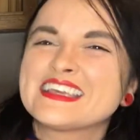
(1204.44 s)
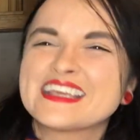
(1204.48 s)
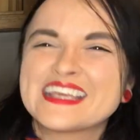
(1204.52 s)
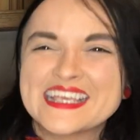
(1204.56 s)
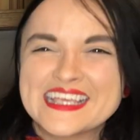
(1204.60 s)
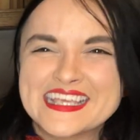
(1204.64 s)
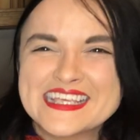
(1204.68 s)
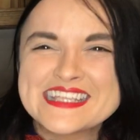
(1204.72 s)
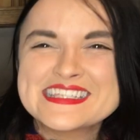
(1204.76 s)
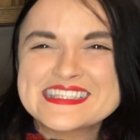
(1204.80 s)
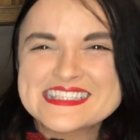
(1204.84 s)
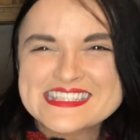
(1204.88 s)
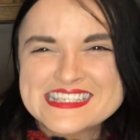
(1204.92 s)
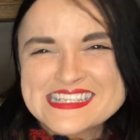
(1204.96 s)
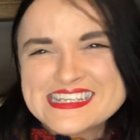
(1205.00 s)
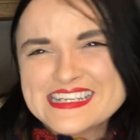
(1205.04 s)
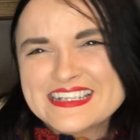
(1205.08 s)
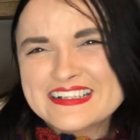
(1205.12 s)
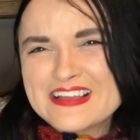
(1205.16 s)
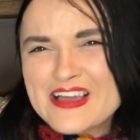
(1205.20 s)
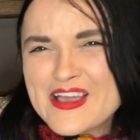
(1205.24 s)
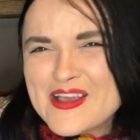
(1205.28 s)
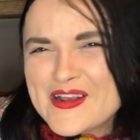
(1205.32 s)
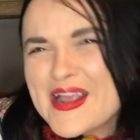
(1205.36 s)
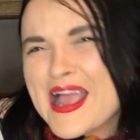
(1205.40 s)
it's still
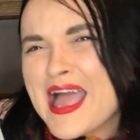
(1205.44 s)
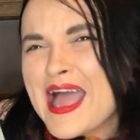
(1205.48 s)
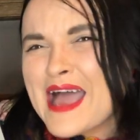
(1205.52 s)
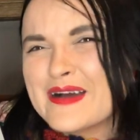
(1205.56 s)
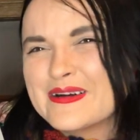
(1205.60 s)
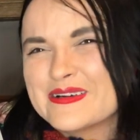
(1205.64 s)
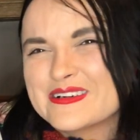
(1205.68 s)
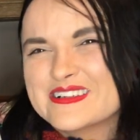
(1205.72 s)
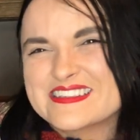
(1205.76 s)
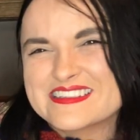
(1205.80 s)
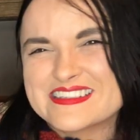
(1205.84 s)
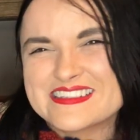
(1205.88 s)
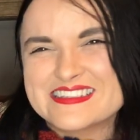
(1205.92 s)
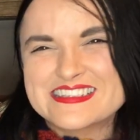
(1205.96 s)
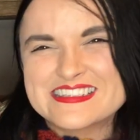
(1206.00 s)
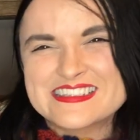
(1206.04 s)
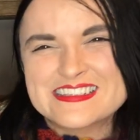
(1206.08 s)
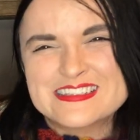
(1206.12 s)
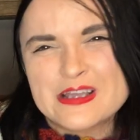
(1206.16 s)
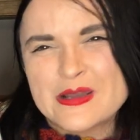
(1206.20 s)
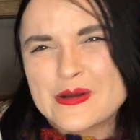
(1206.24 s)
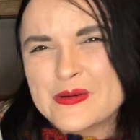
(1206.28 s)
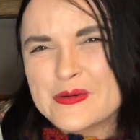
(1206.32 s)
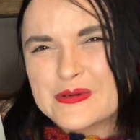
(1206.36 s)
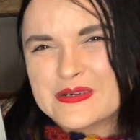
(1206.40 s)
our house. It's
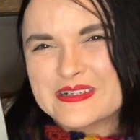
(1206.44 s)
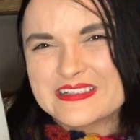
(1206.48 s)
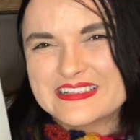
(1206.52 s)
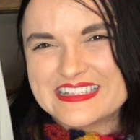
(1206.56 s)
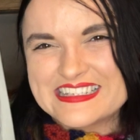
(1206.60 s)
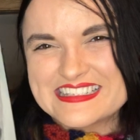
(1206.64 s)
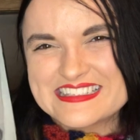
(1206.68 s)
totally